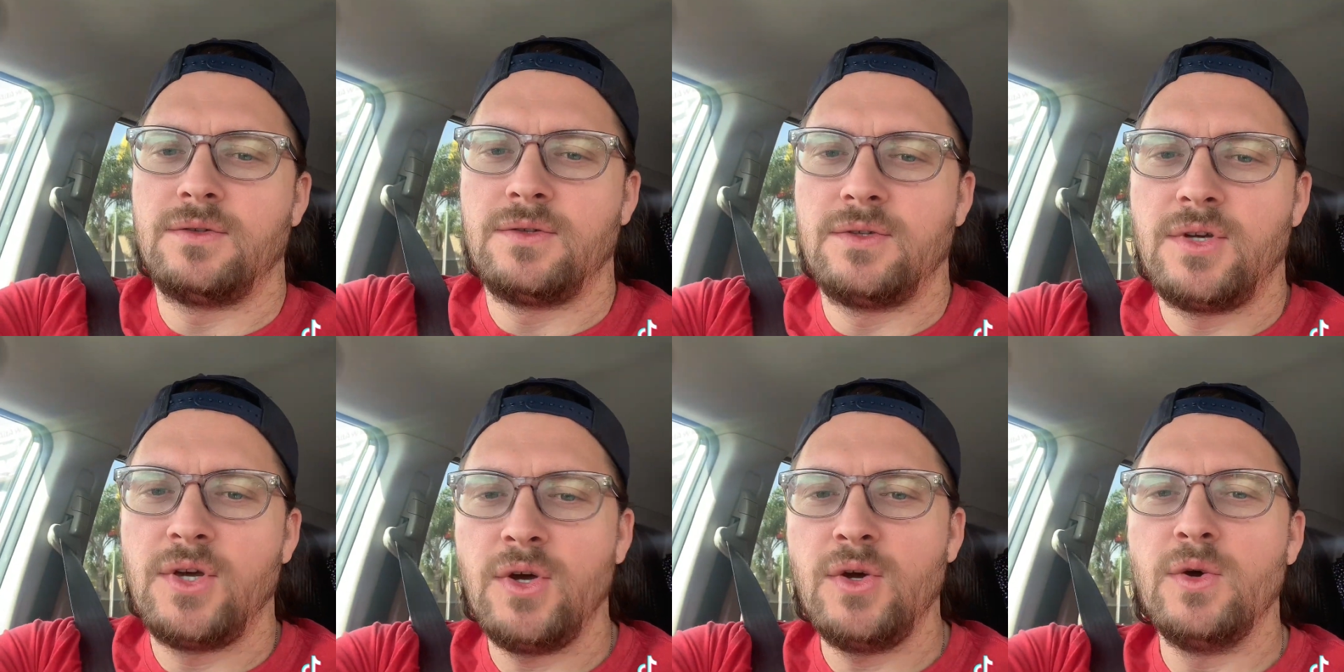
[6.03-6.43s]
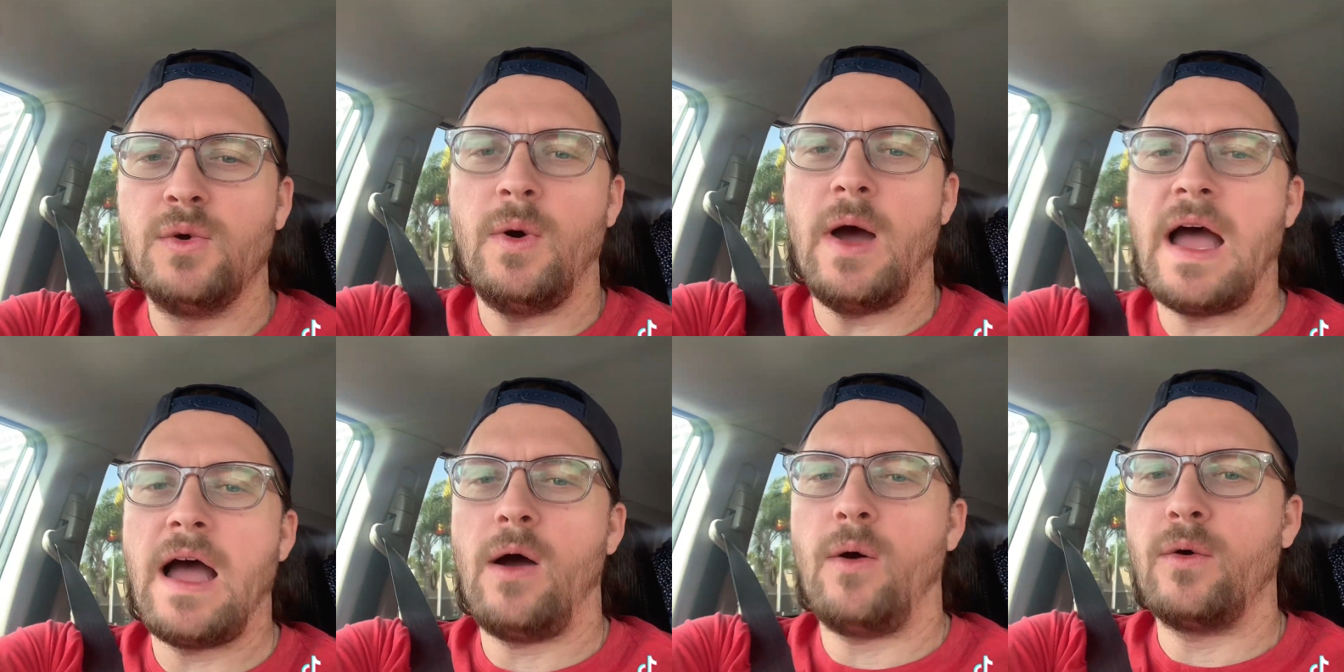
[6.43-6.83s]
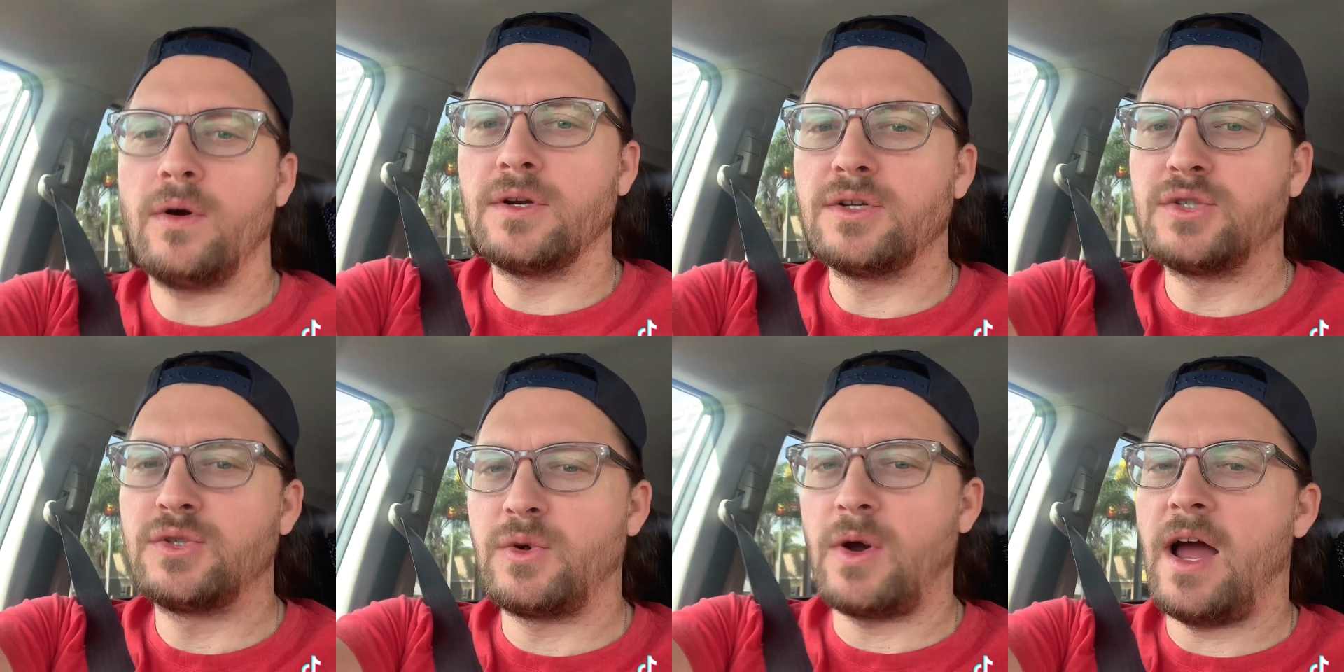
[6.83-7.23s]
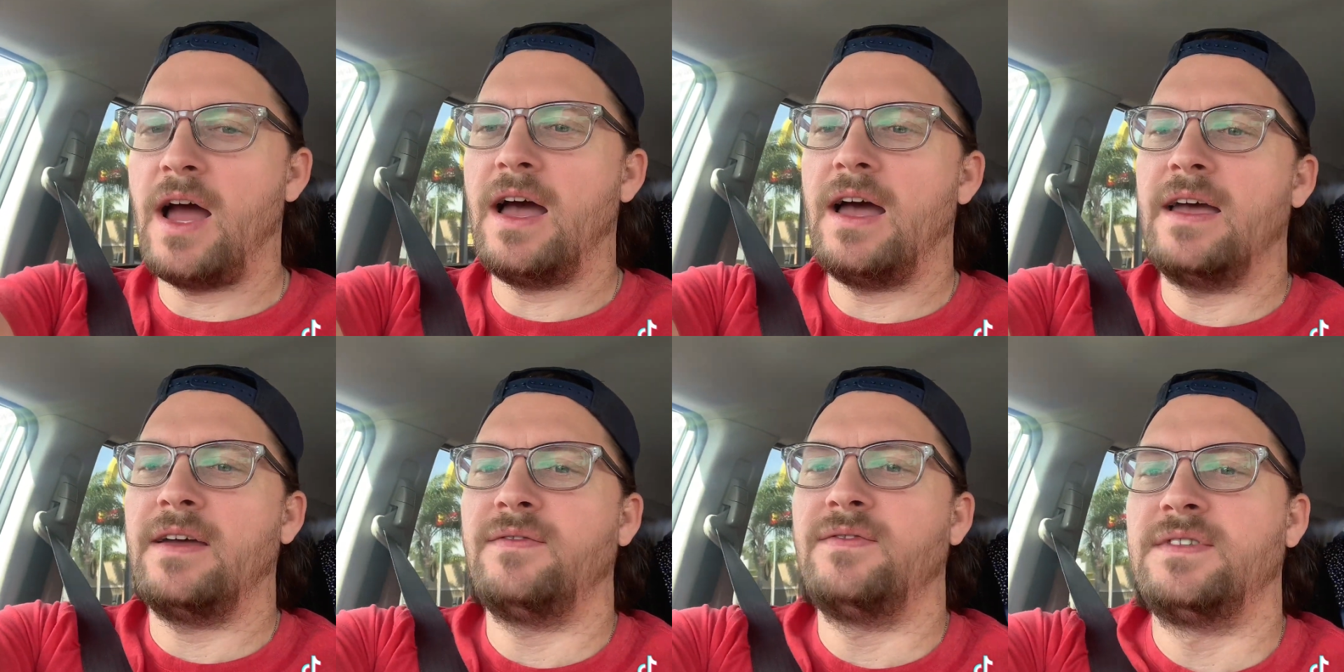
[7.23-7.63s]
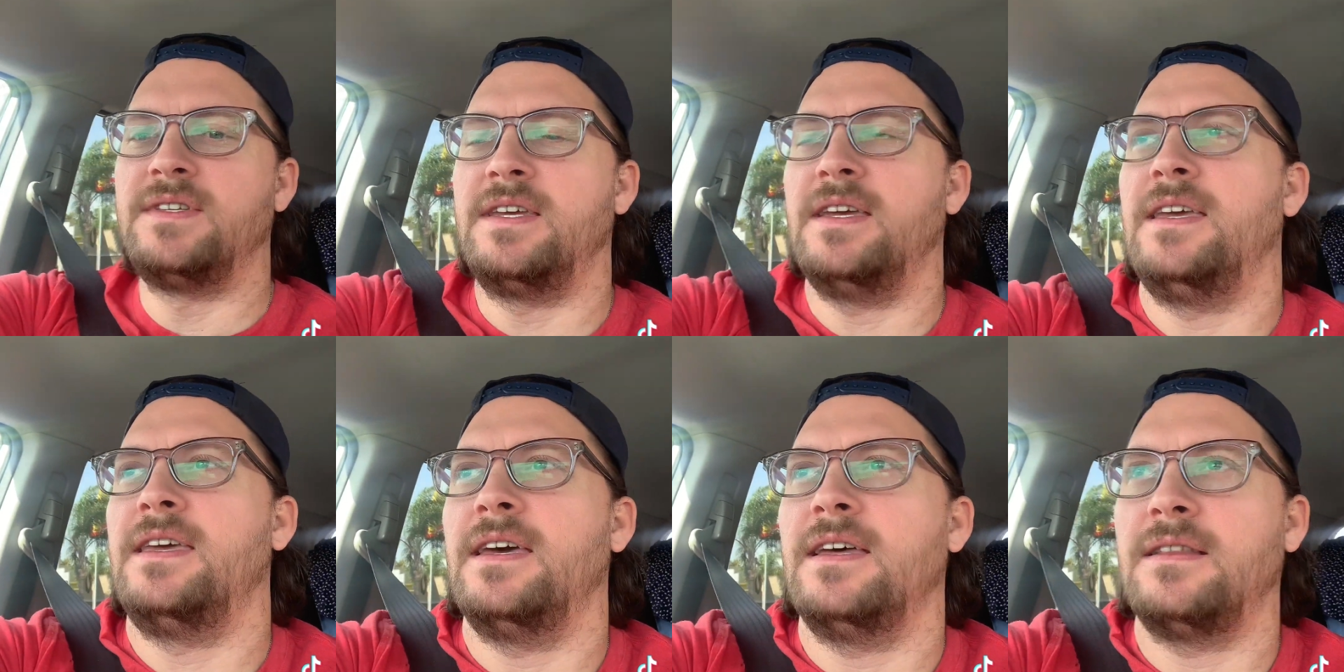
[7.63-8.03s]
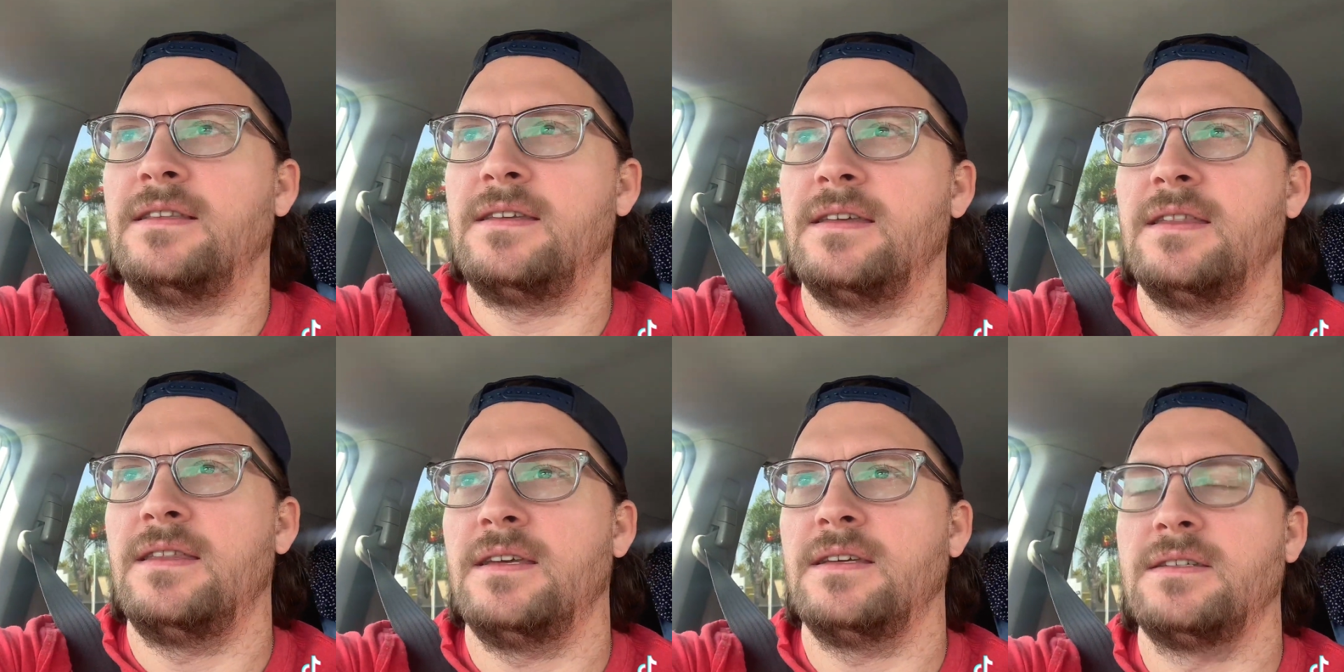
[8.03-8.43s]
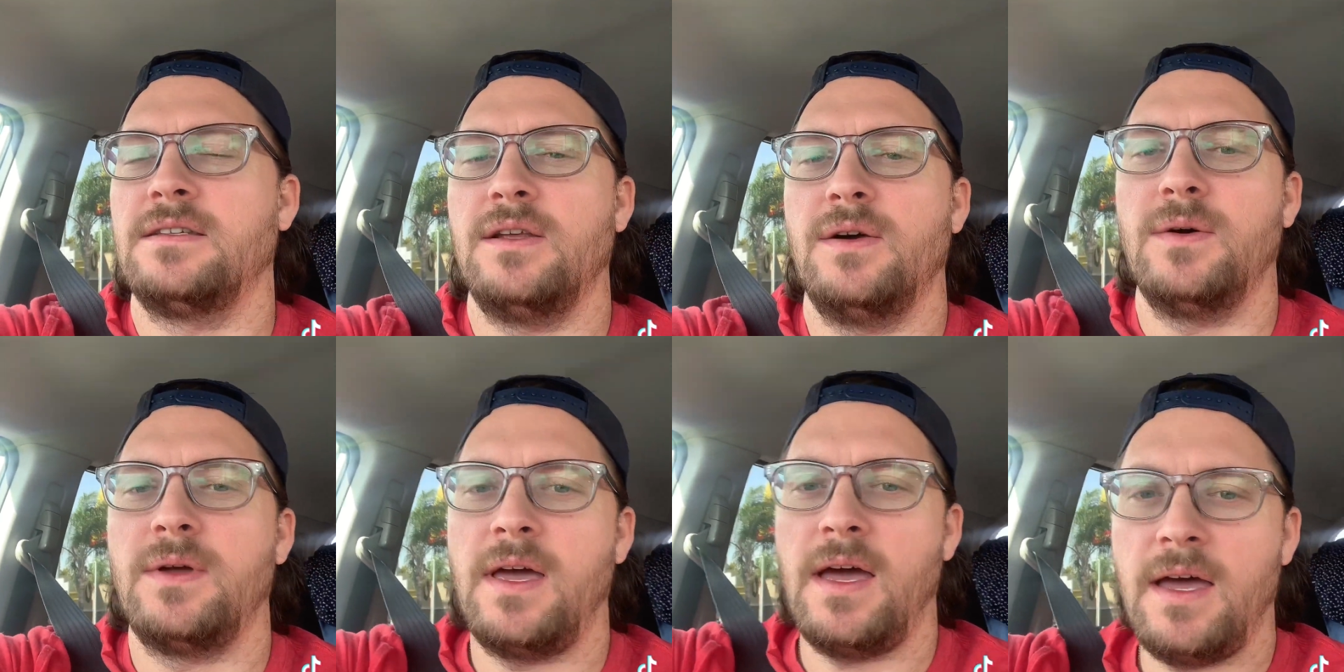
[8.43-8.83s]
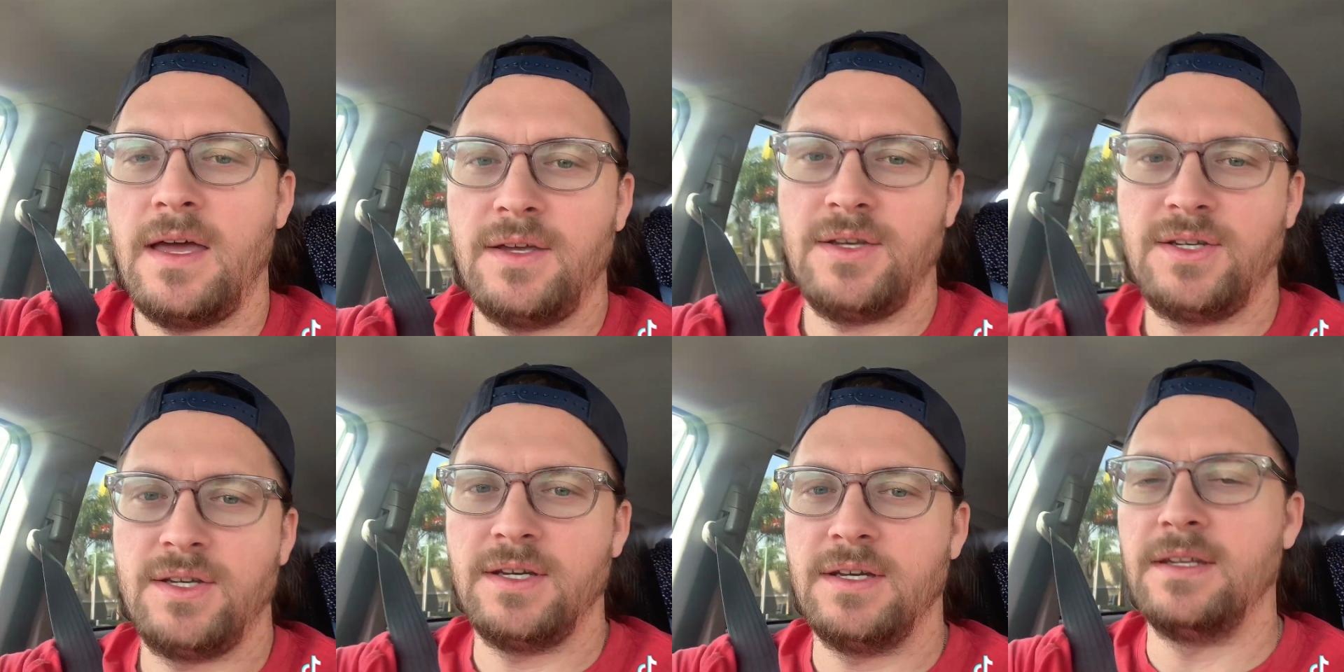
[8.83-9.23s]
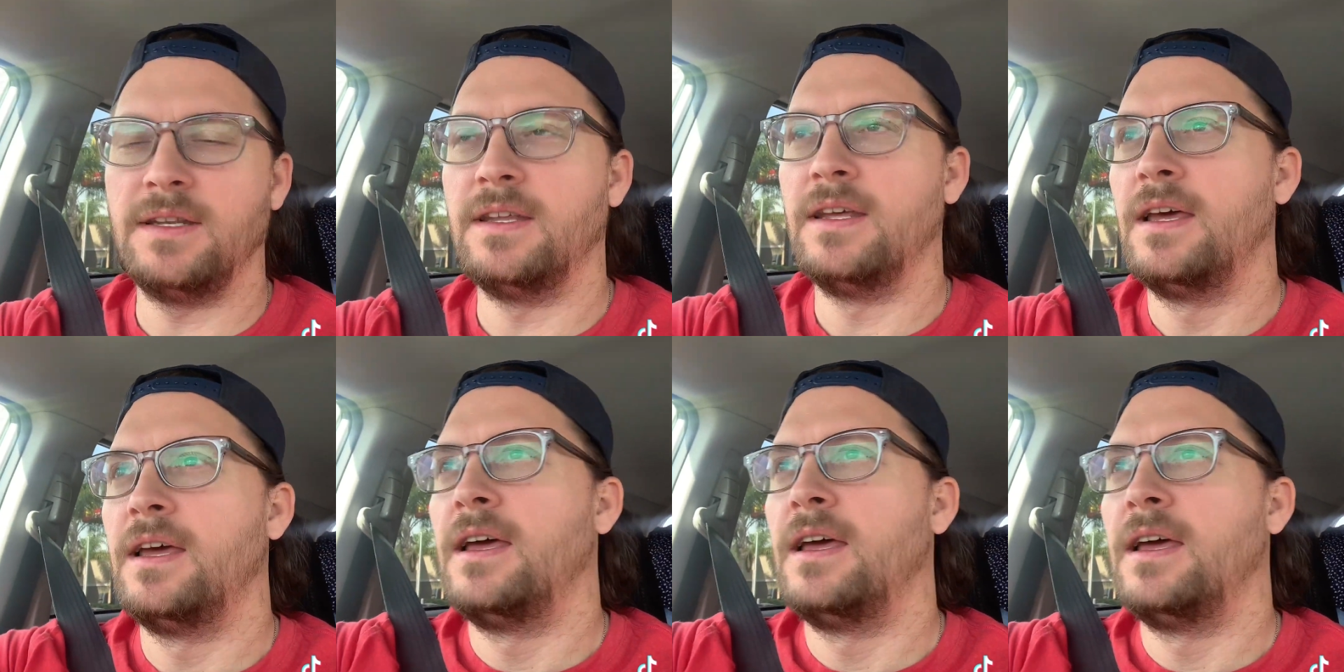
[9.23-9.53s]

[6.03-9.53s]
Two hour drive to get to this location.